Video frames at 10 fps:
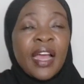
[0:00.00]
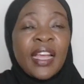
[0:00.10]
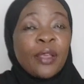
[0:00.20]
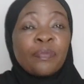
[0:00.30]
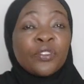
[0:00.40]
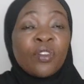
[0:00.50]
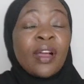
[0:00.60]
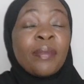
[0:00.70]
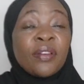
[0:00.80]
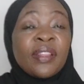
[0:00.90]
I keep talking
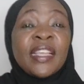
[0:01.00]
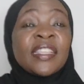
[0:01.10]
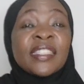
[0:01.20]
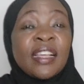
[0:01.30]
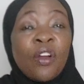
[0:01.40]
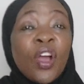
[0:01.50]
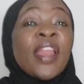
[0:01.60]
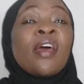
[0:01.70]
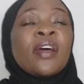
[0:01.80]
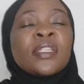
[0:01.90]
about these a
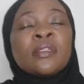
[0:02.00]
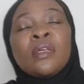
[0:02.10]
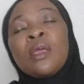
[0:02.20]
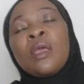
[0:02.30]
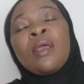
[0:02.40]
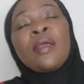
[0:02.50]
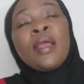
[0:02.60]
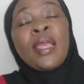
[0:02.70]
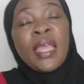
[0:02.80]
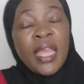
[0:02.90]
lot.
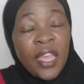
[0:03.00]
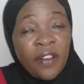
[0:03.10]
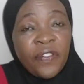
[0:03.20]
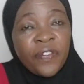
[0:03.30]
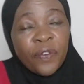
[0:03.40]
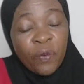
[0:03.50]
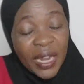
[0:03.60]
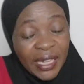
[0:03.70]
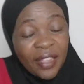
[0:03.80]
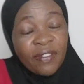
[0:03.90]
If
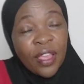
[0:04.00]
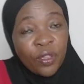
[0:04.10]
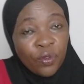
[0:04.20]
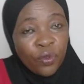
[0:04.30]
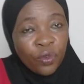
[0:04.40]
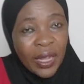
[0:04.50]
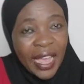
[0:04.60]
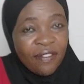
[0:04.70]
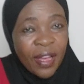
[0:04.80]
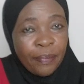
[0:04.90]
whatever you
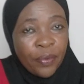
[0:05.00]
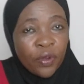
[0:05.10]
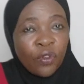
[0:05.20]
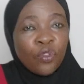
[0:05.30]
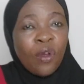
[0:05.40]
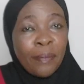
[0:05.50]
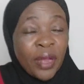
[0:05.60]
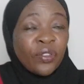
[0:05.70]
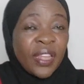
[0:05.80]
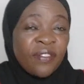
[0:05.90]
gave up on or you're
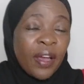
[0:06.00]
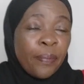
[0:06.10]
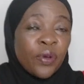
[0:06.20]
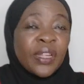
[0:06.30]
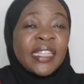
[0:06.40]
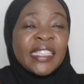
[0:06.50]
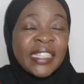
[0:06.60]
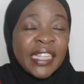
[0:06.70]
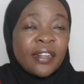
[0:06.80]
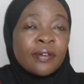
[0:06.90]
about to give up on is
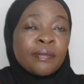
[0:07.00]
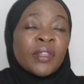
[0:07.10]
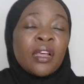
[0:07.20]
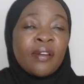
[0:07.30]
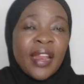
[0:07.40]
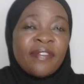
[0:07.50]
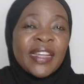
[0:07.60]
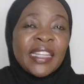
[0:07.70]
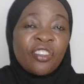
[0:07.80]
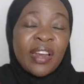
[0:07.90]
still
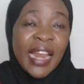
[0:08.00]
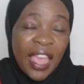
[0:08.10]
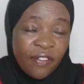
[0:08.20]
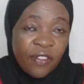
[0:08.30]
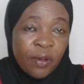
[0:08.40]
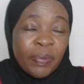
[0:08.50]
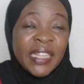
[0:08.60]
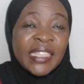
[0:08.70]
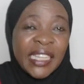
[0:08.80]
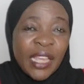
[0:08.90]
relevant in your life,
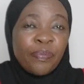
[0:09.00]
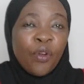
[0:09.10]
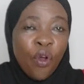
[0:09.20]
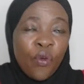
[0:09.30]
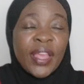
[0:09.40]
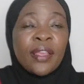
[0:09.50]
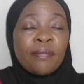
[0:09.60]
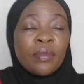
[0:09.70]
please keep going.